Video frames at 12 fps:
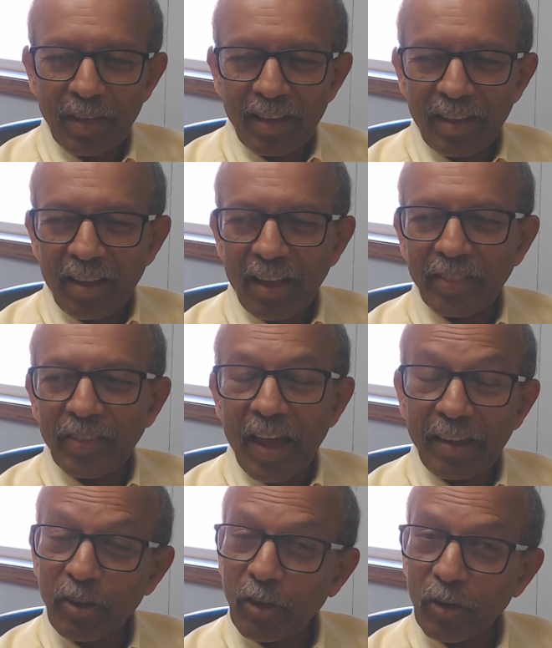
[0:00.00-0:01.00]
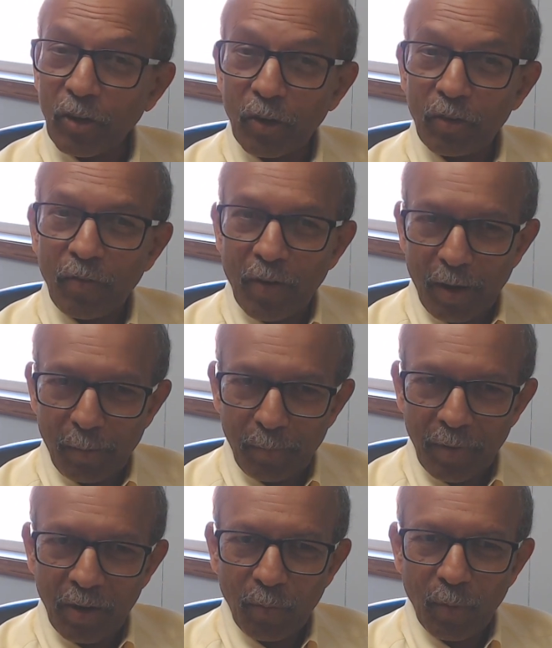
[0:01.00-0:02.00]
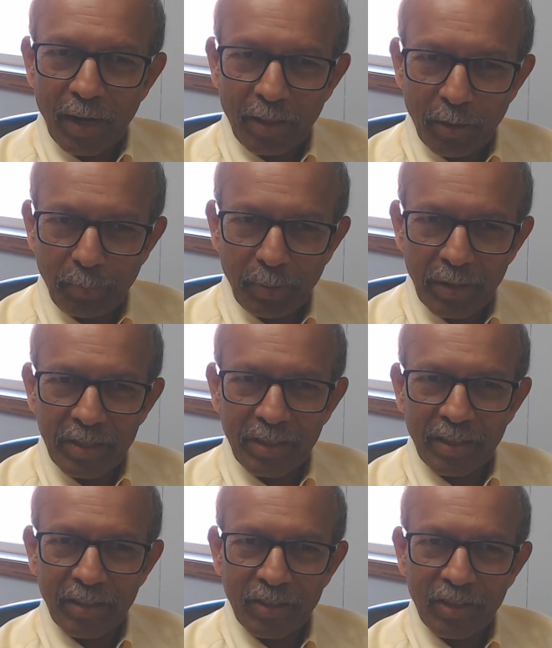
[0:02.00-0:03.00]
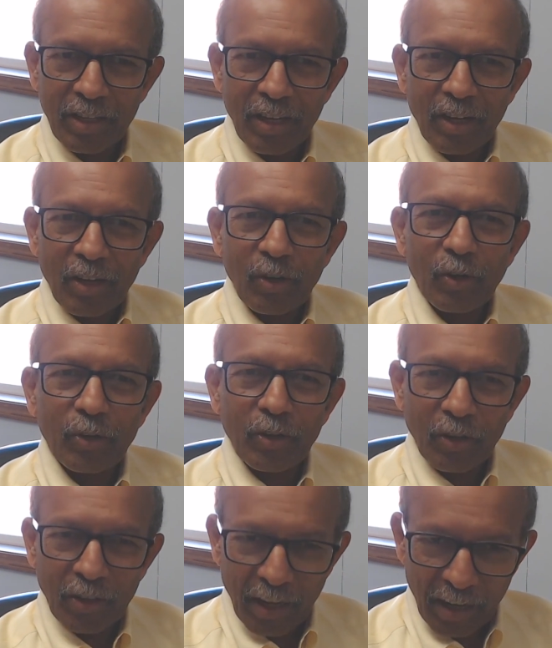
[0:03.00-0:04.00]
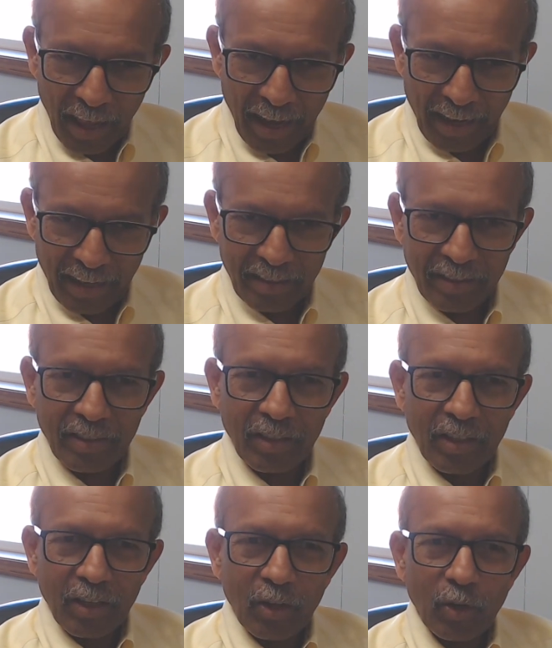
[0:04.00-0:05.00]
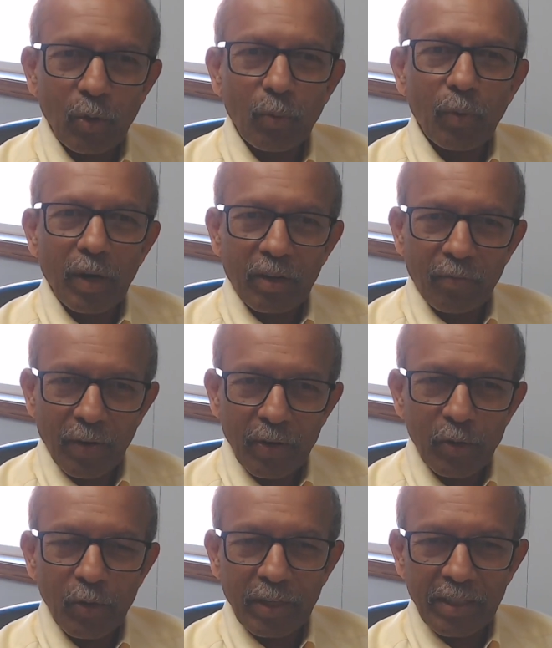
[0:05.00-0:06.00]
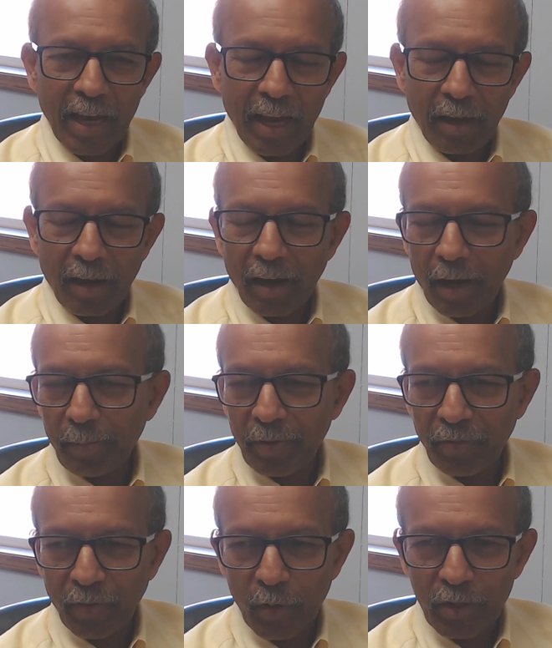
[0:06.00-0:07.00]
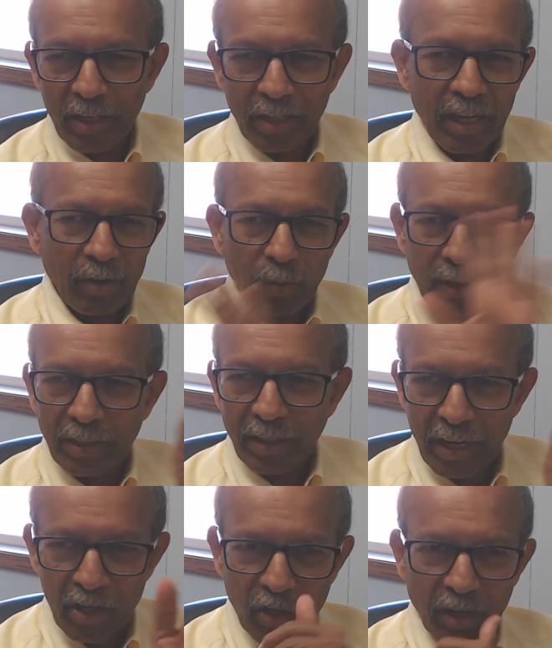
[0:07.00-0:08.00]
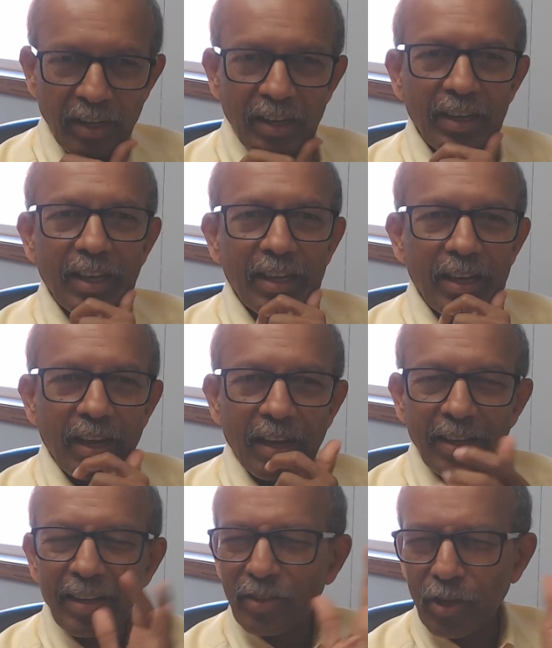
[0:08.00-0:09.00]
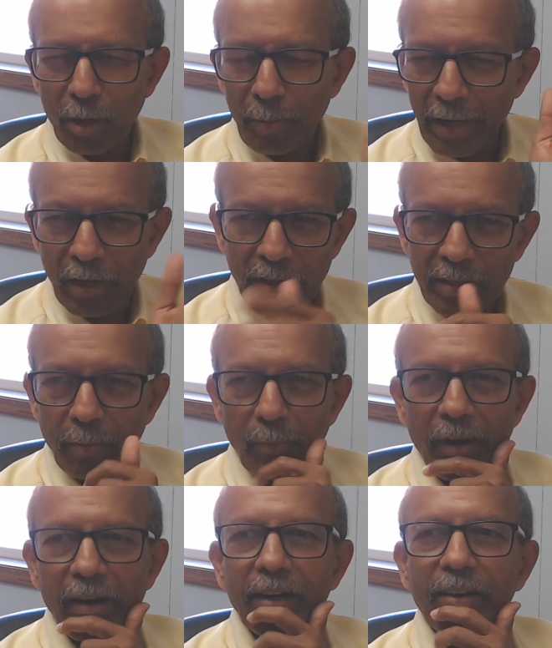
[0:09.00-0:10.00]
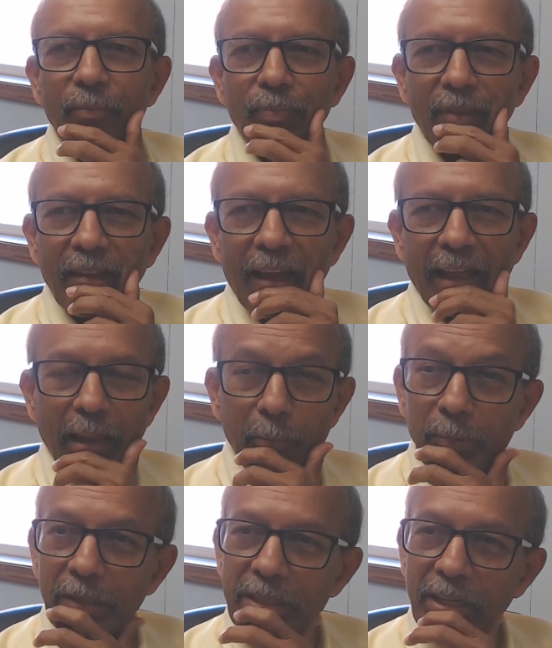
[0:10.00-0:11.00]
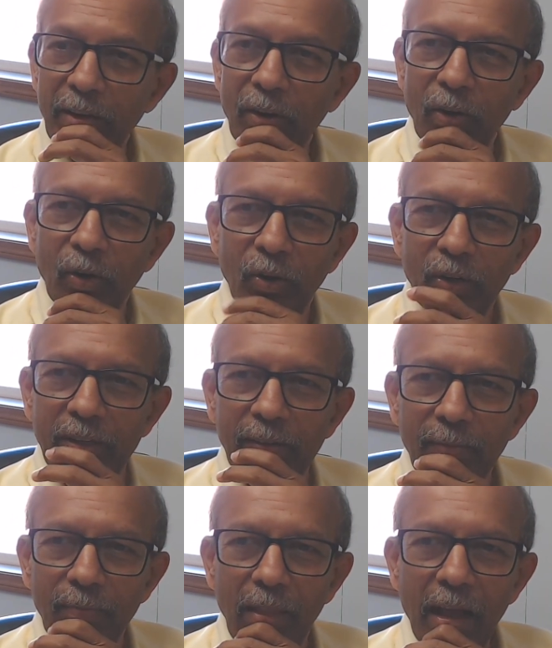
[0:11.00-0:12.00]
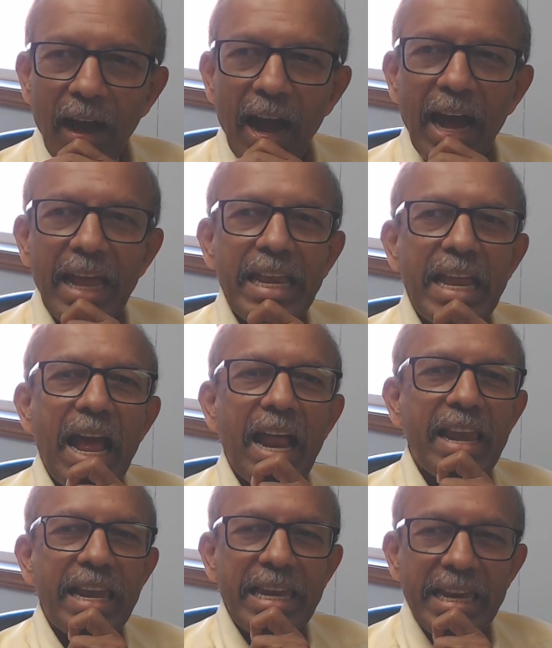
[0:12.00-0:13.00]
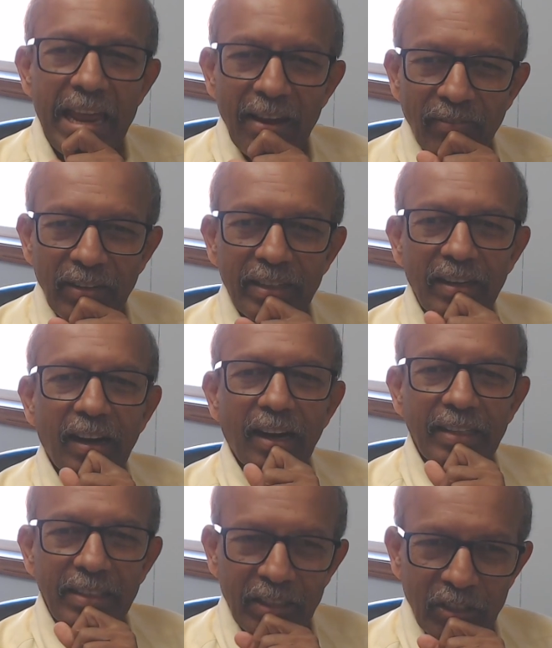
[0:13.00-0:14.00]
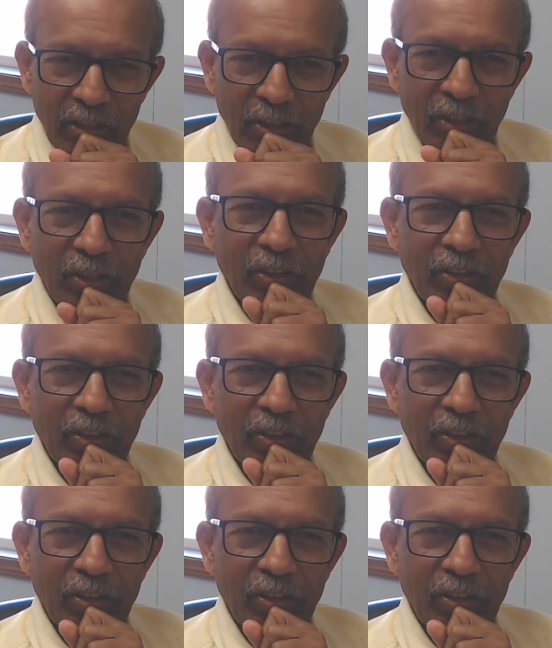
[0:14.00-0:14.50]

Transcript: thank you note from one of the persons who took the class, who worked for U.S. Armed Forces and was stationed in Germany or somewhere. And that person wrote, I never understood